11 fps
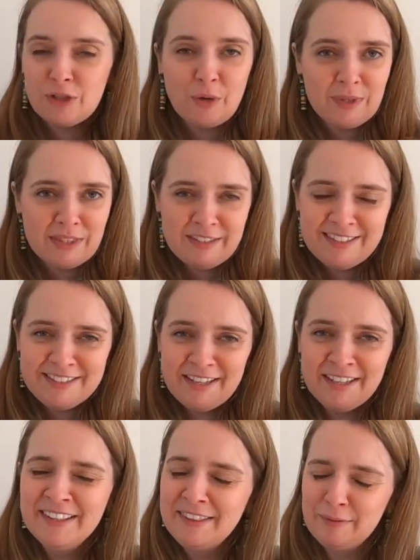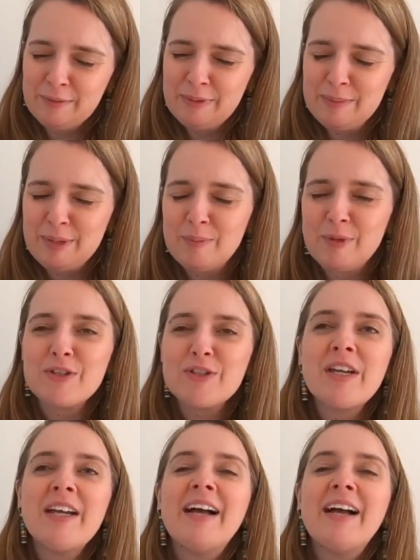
not with this, that would be a big brooch.